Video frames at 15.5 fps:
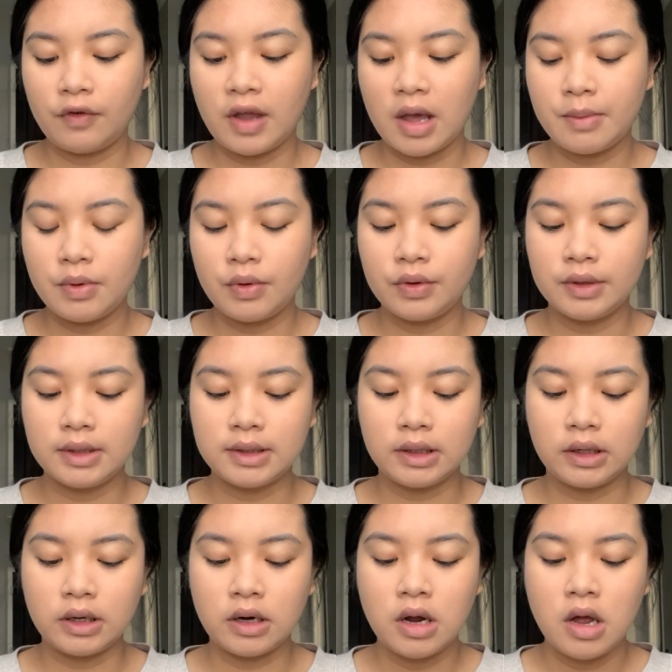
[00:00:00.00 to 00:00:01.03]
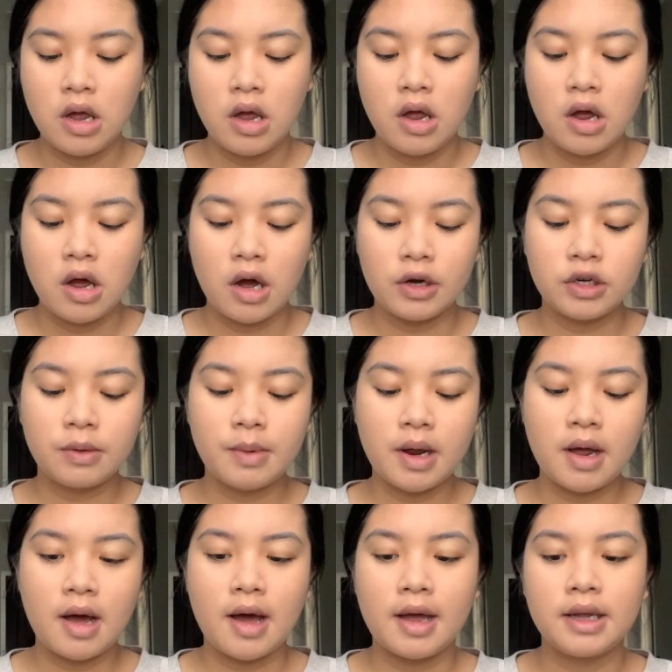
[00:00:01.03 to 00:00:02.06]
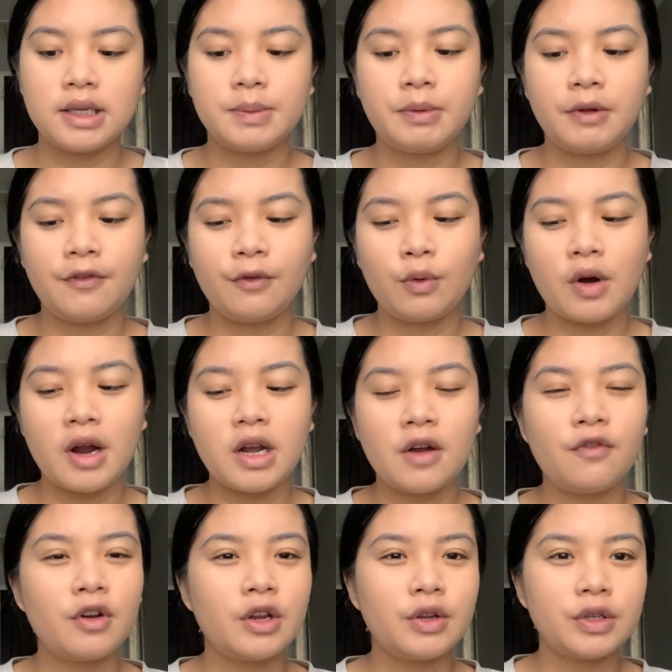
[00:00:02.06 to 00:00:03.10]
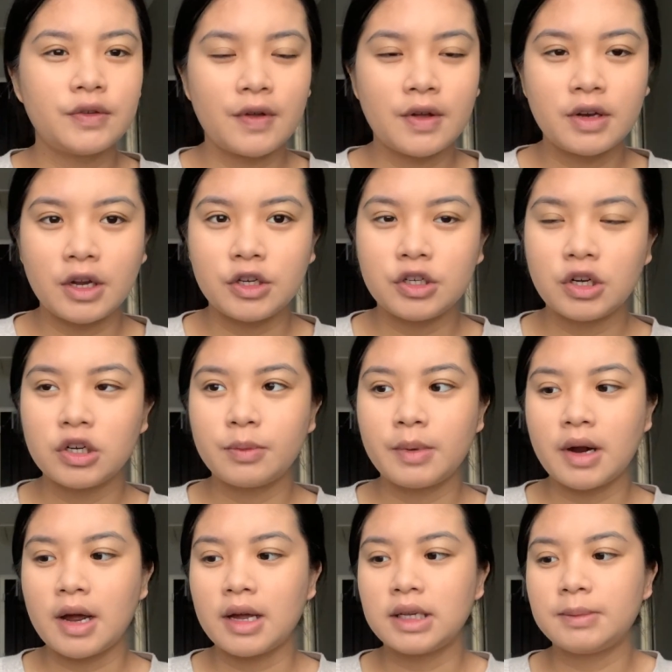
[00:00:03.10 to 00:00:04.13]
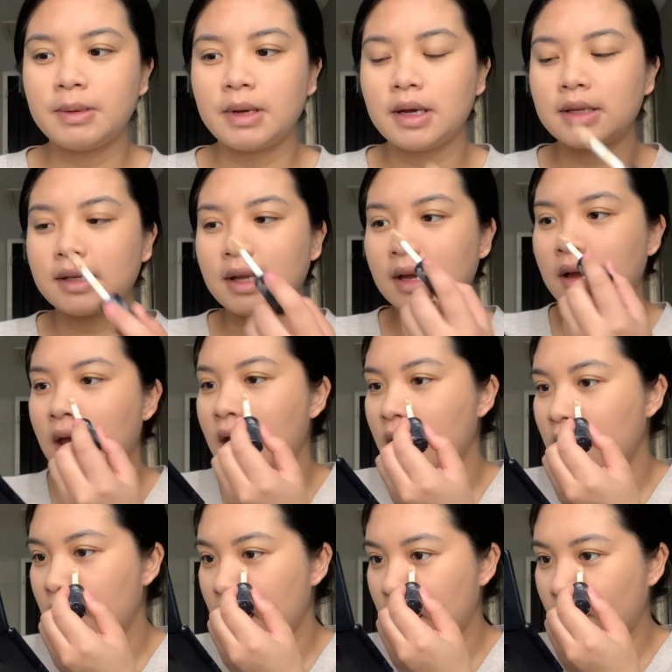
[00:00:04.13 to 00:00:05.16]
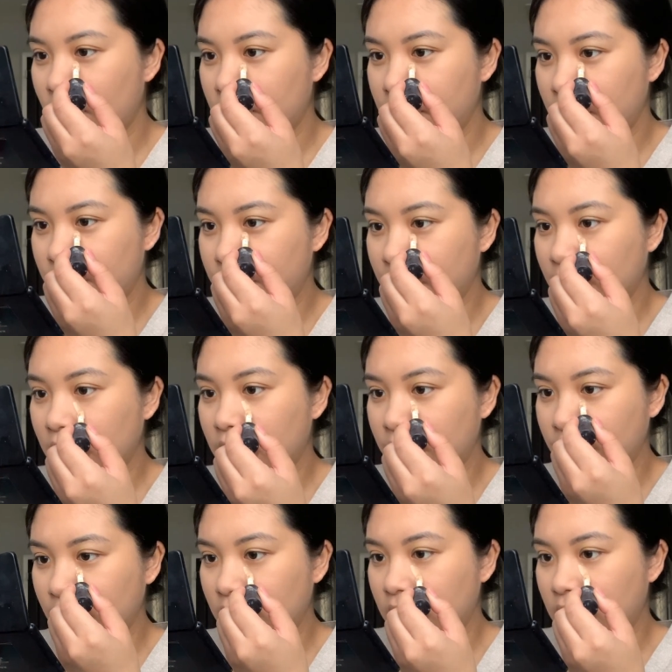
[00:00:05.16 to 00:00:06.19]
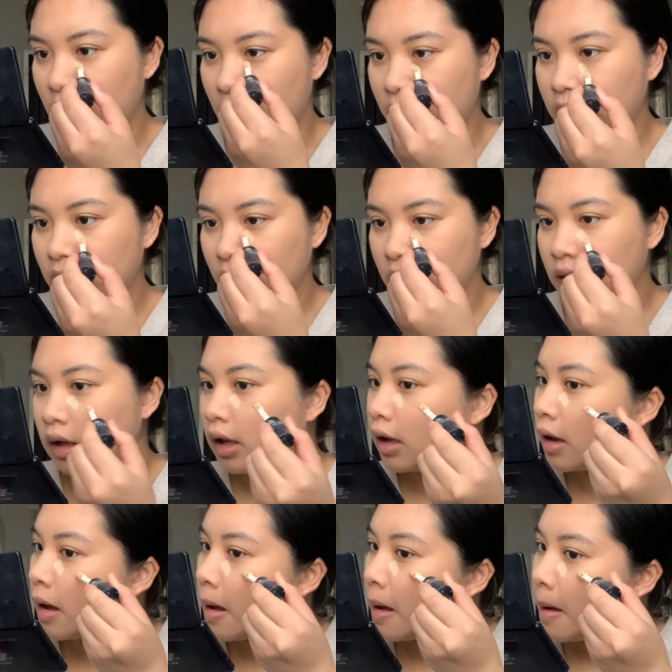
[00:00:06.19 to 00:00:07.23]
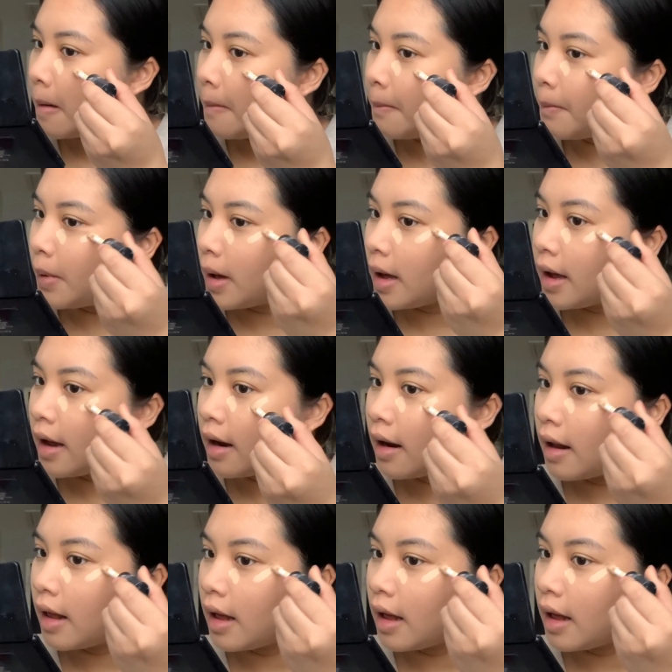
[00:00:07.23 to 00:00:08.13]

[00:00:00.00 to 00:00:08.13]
Camo Concealer under my eyes. Before I never used foundation under my eyes because like it would be really cakey looking, but